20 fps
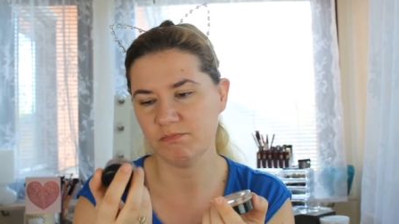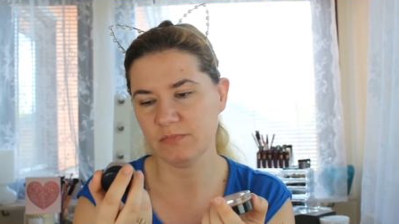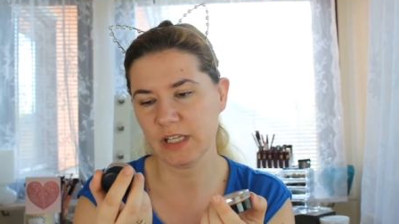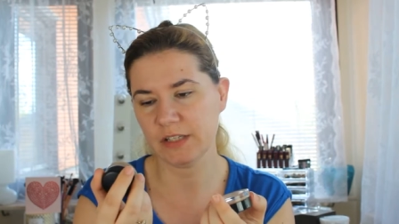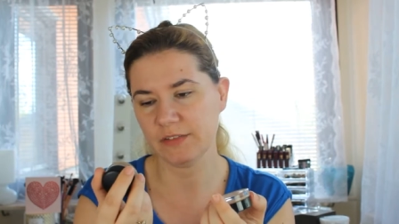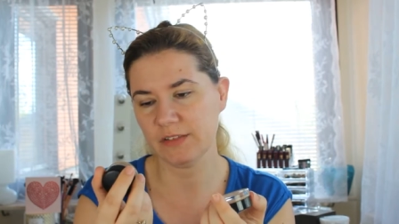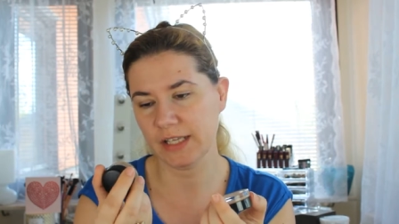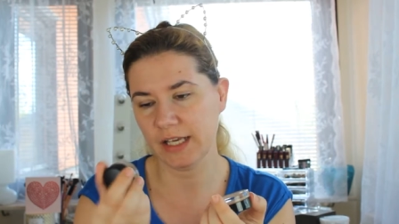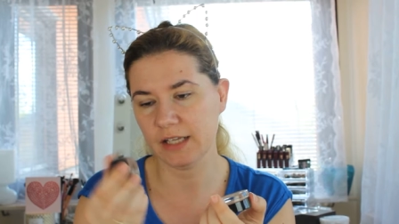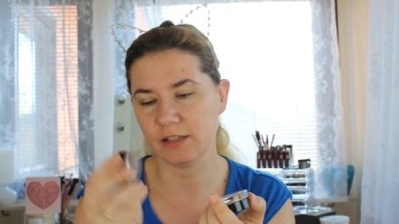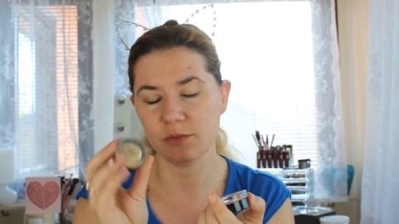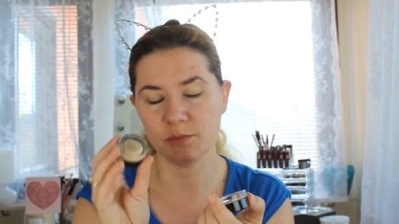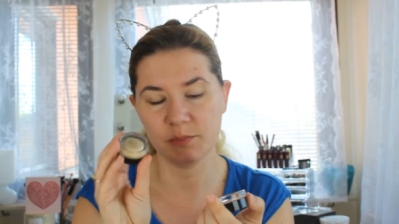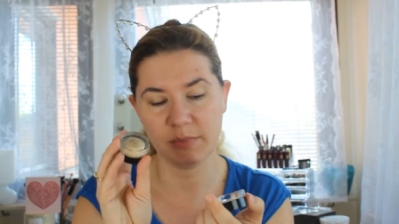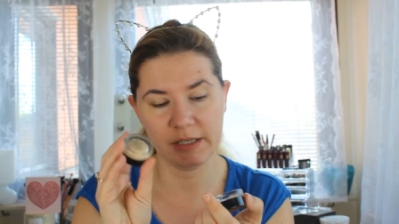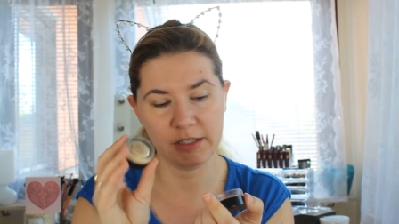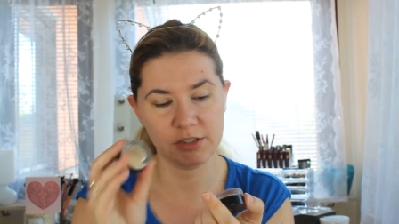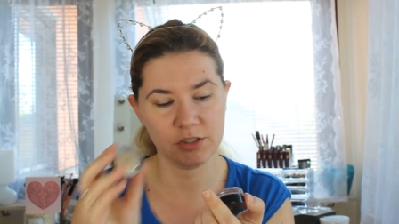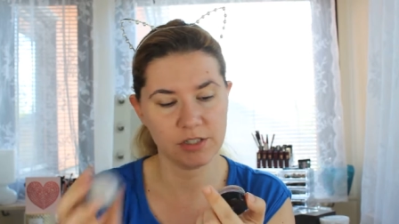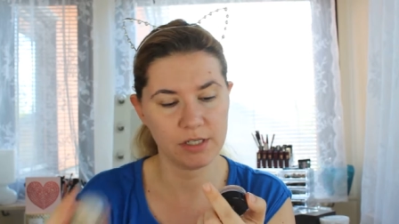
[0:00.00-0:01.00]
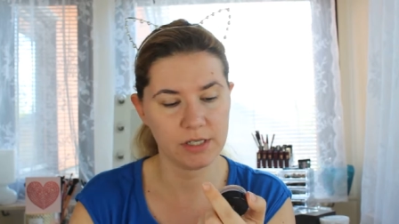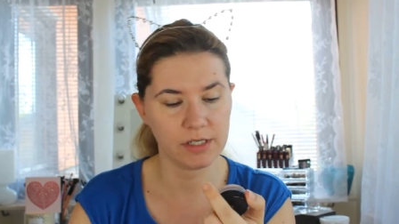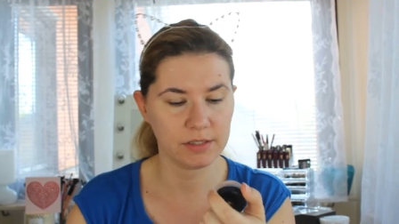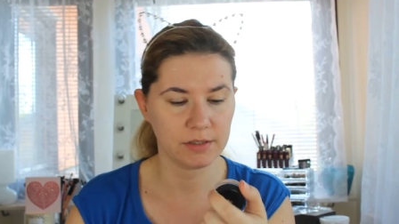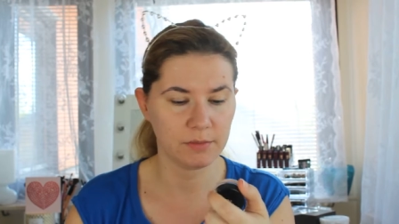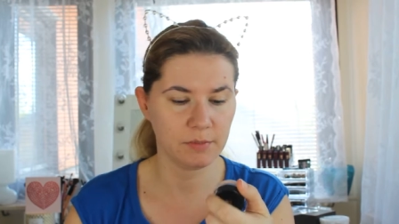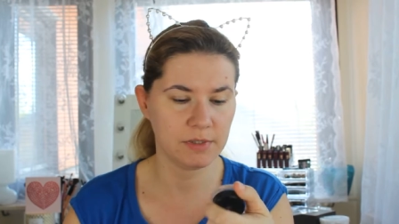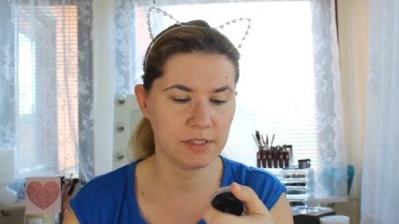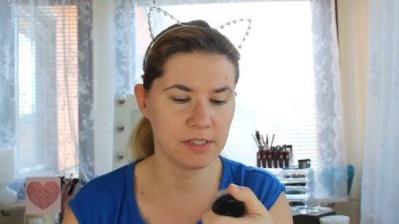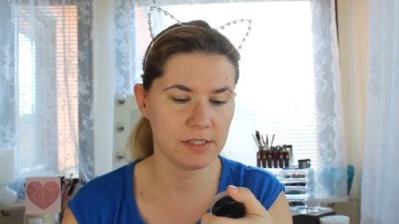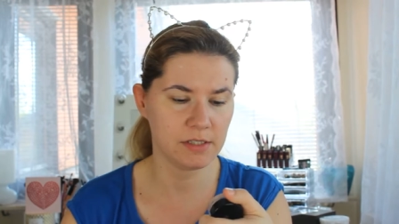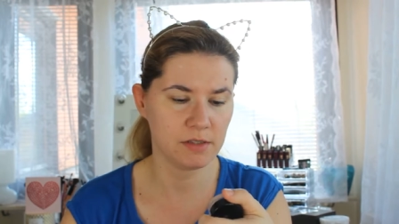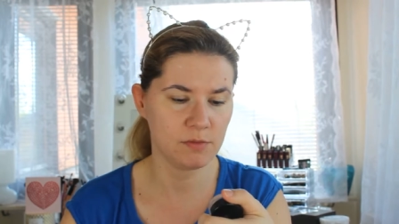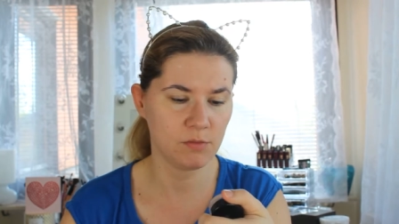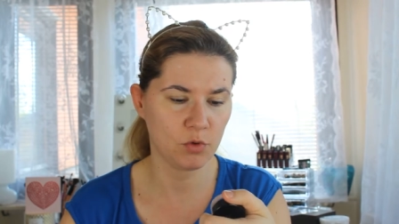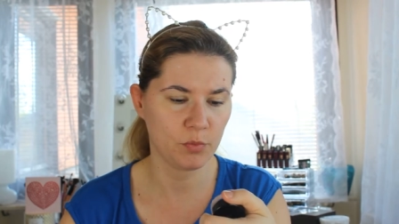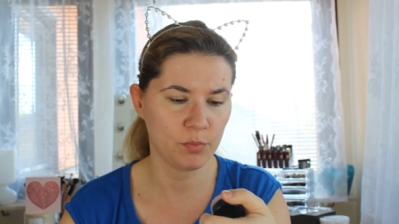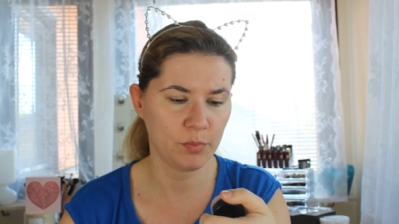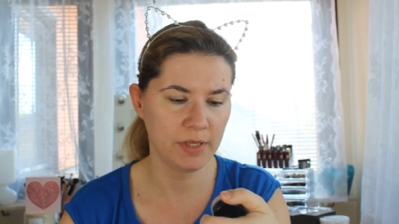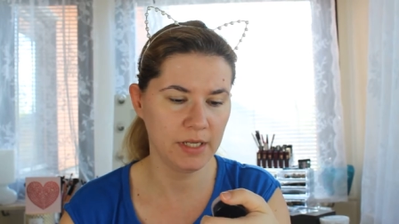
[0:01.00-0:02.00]
not yellow beige but this is
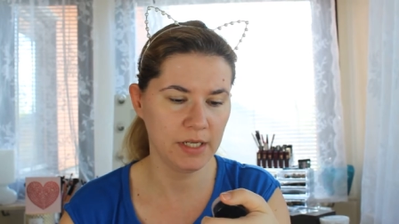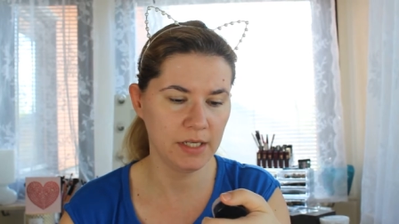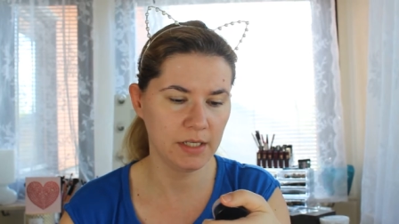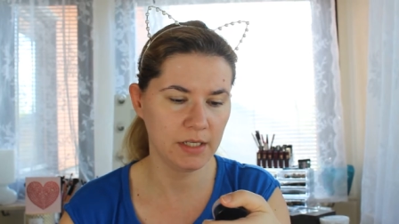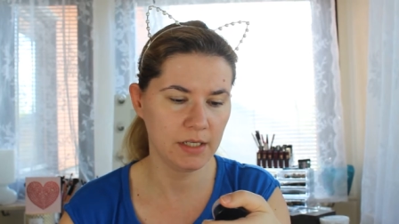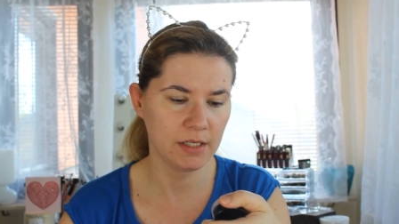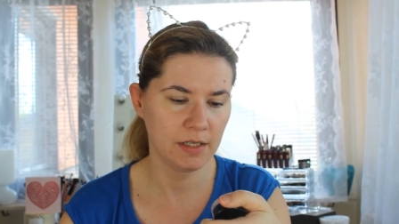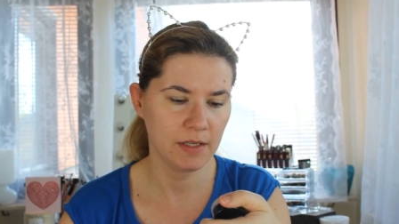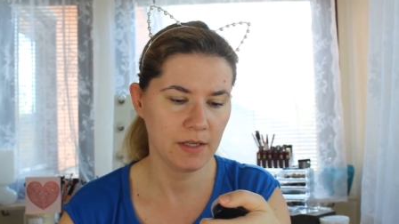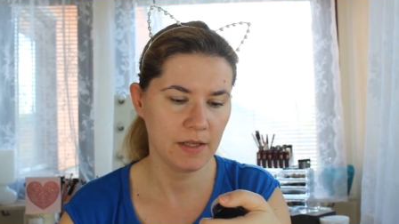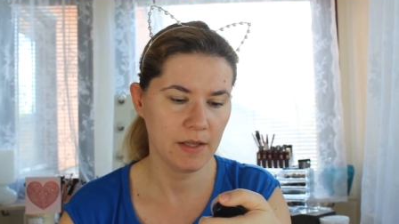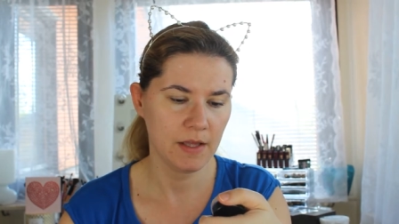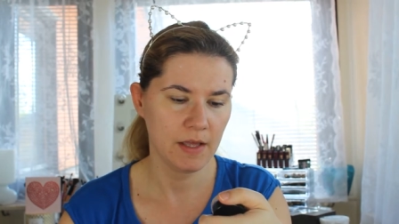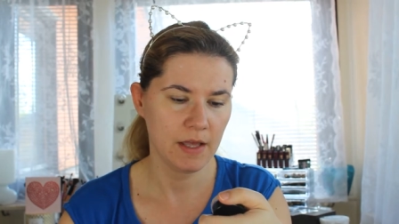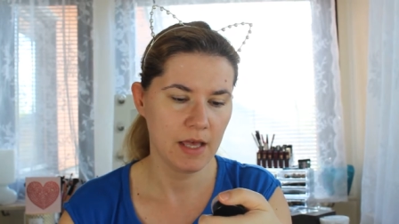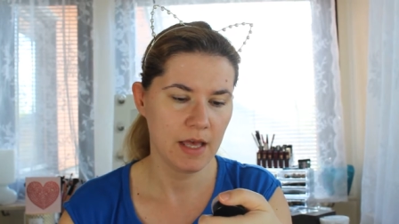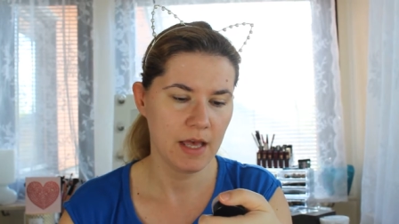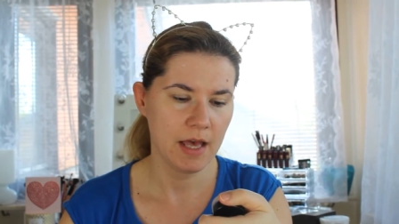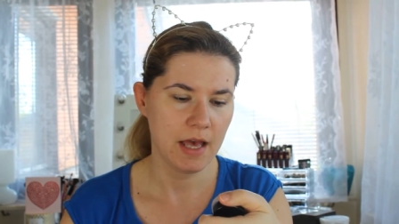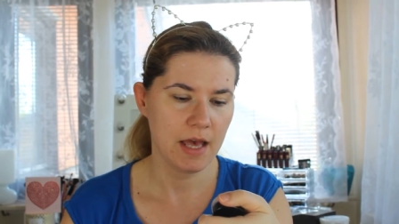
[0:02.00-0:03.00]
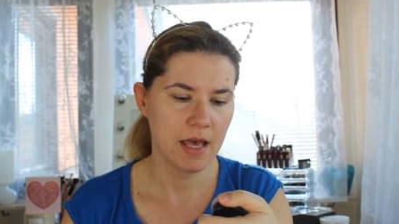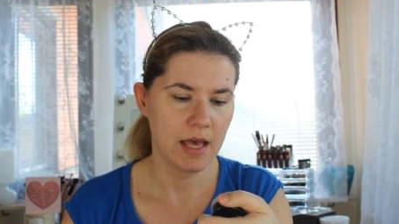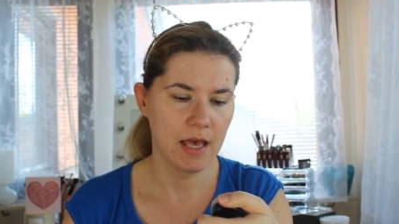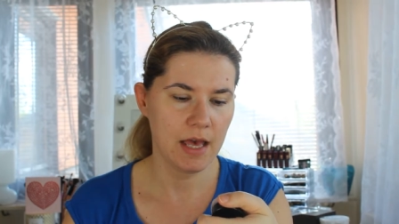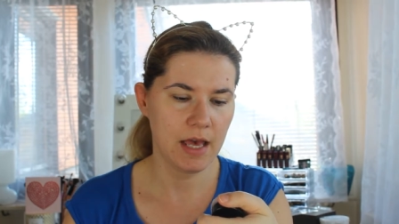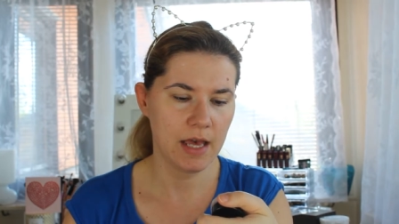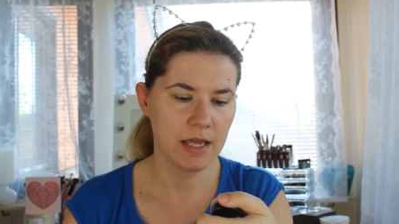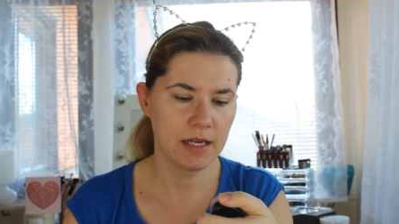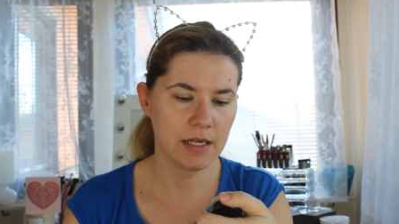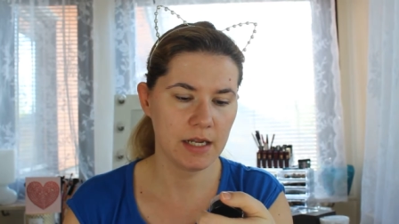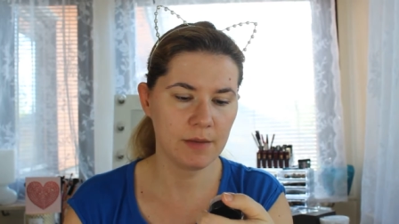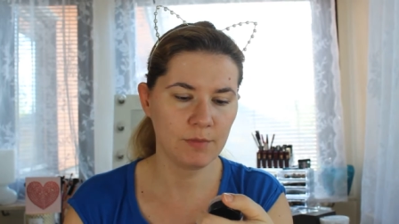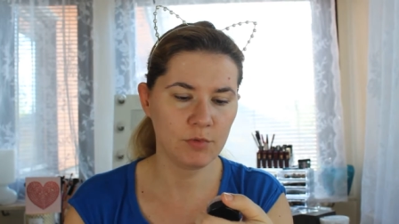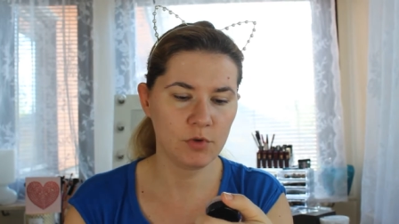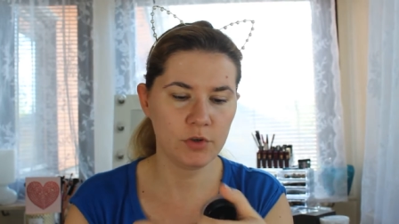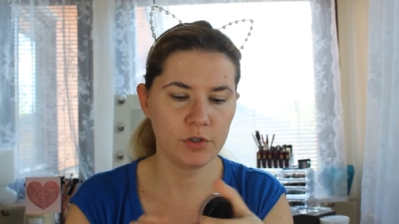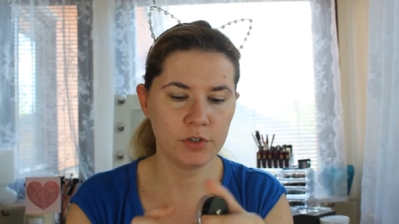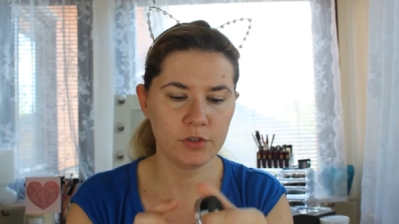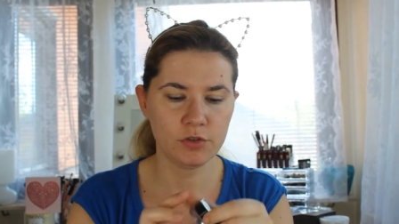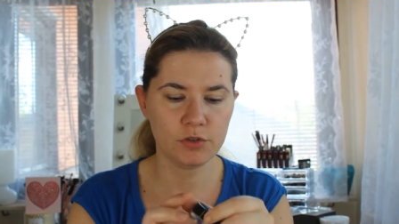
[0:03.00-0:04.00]
more pink and I'm
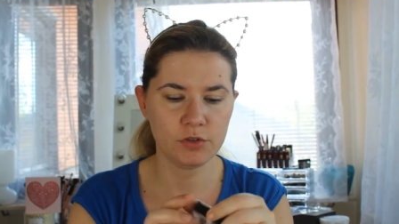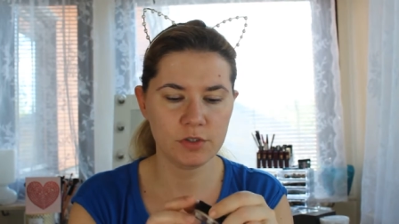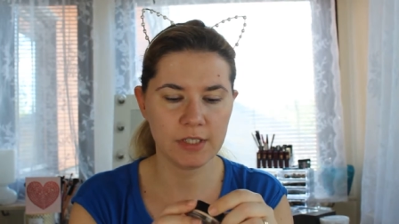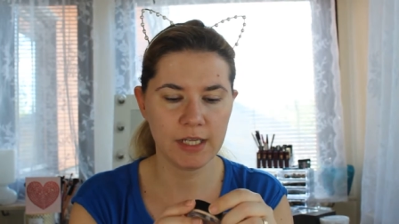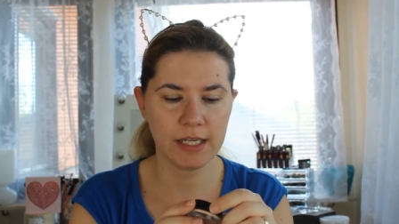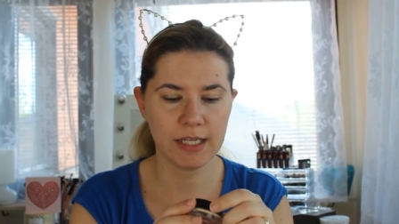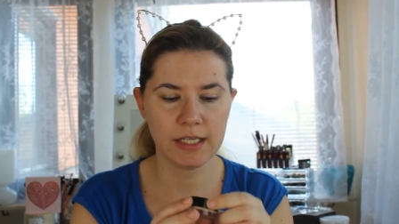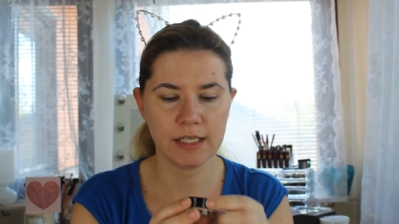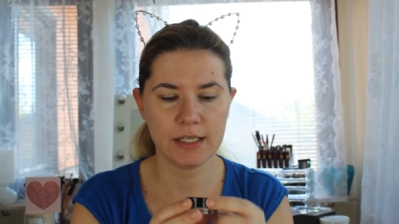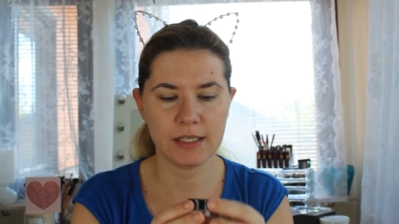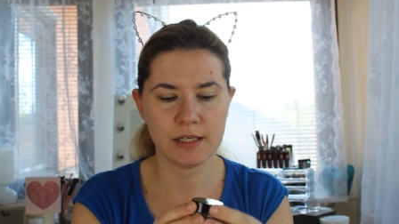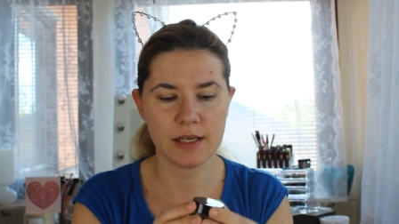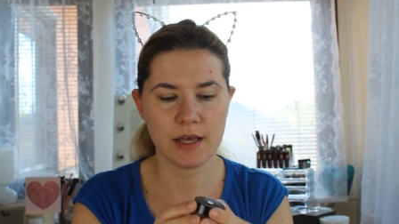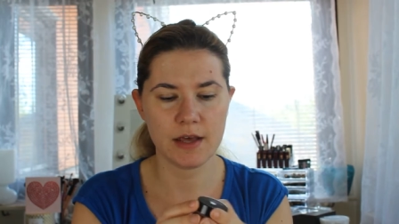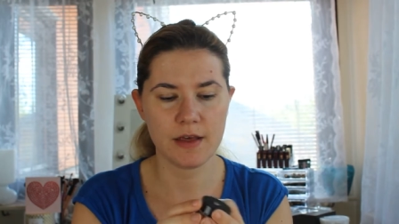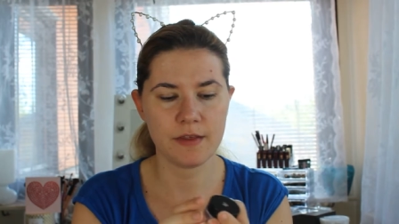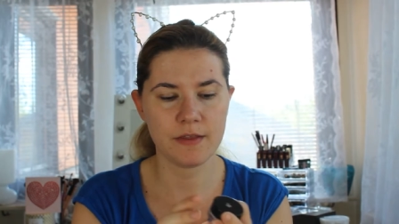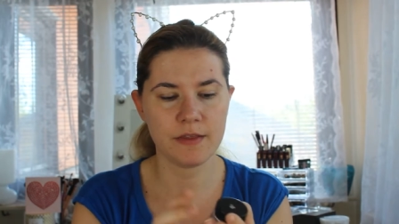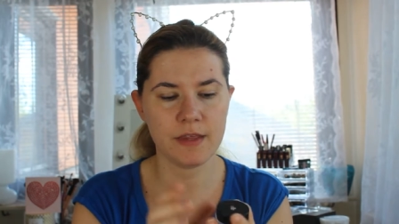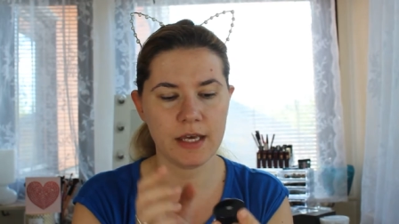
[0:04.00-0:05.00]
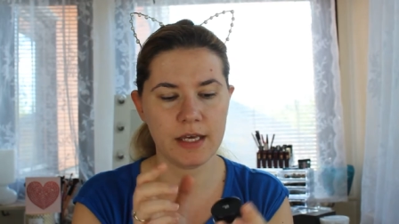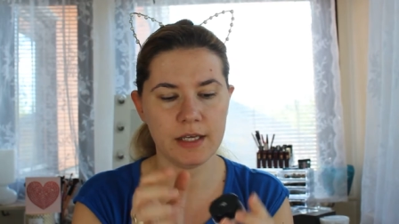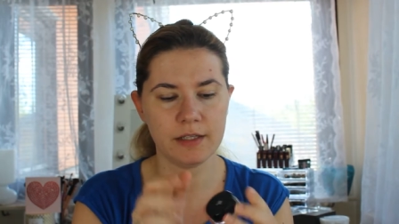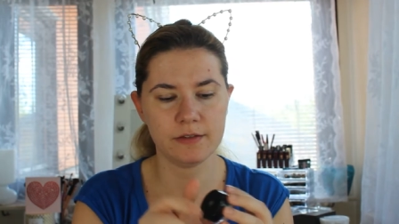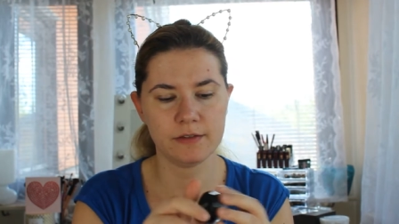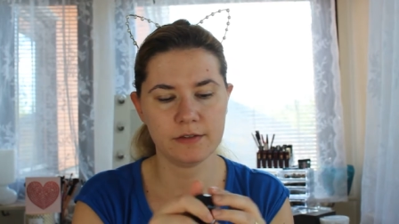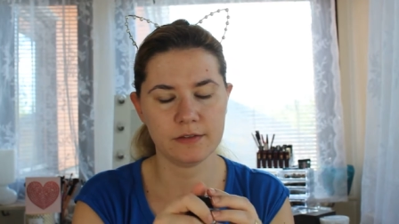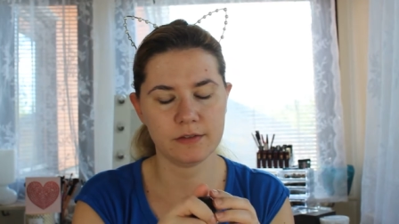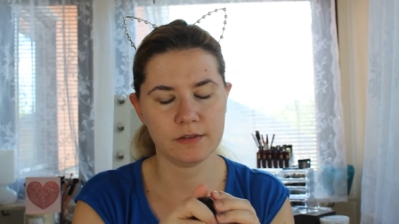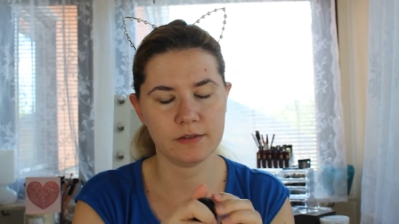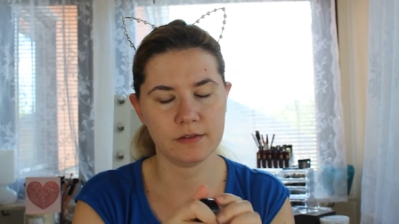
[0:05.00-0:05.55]
going to take that